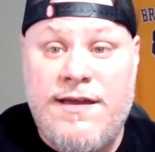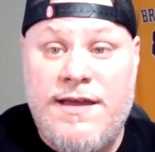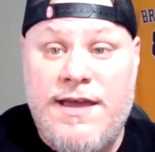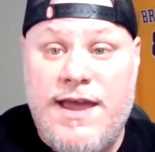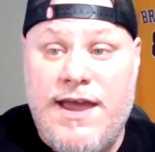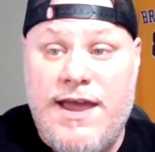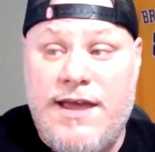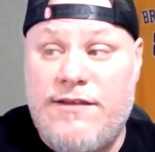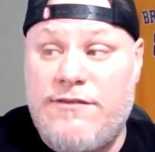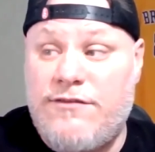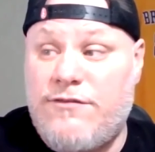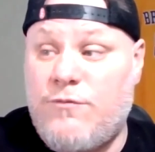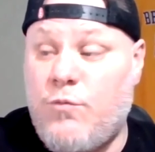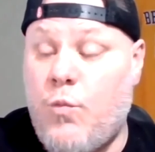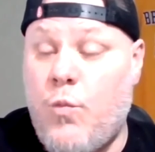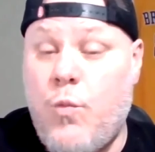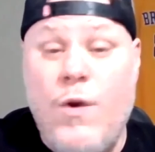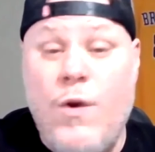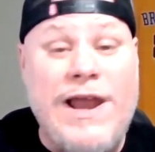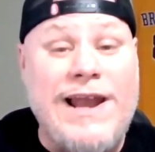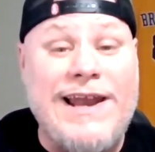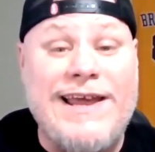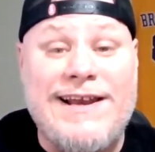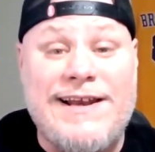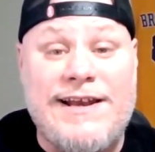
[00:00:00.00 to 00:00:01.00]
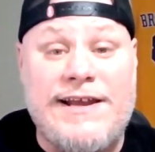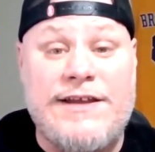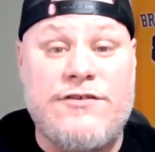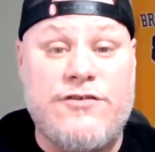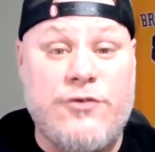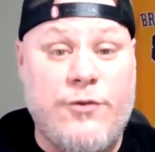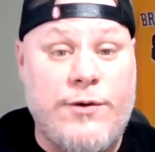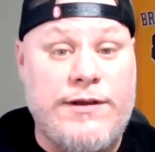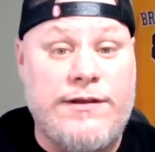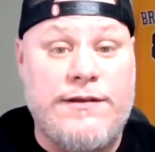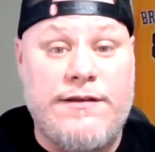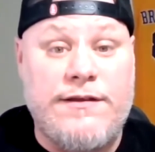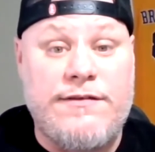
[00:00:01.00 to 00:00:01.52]
and willingly
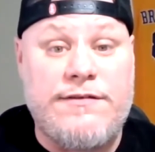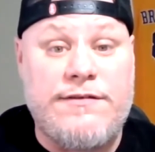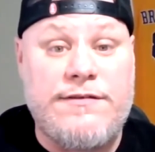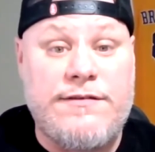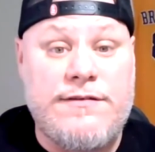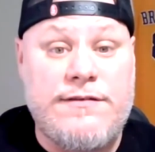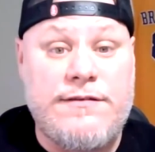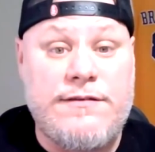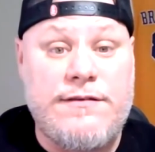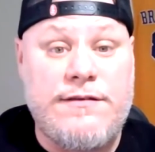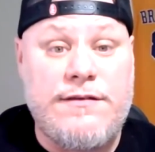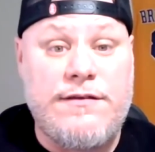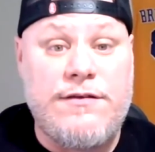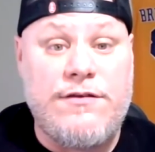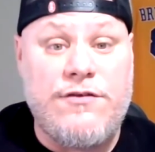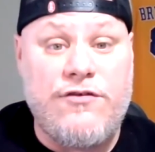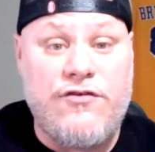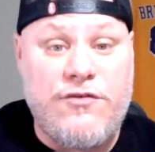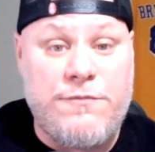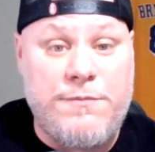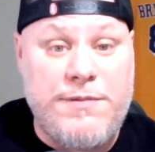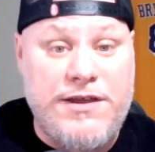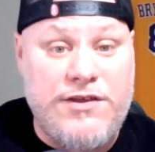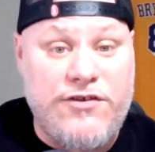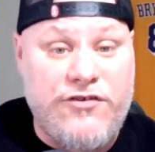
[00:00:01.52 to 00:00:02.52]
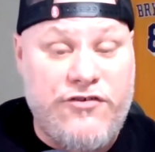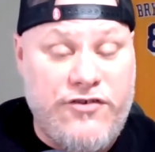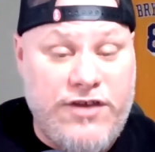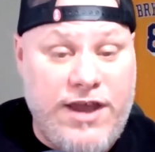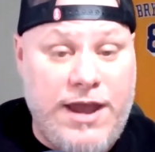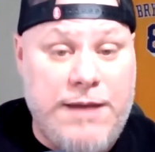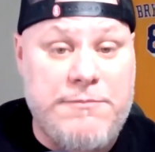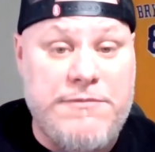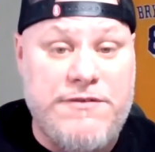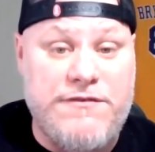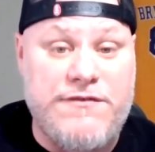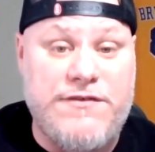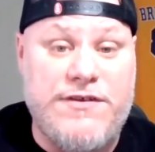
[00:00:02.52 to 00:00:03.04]
doing this, you should be
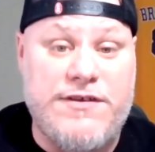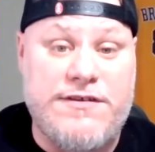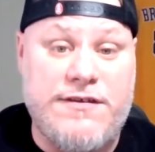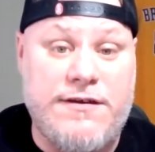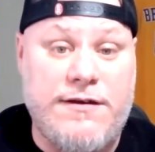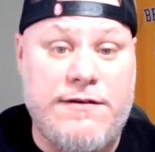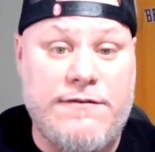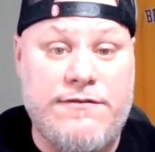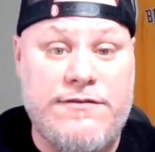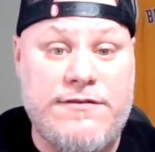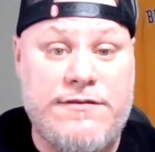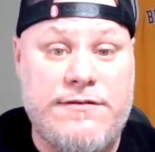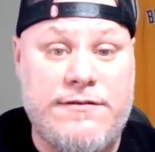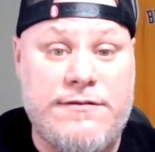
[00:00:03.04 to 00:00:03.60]
ashamed of yourselves.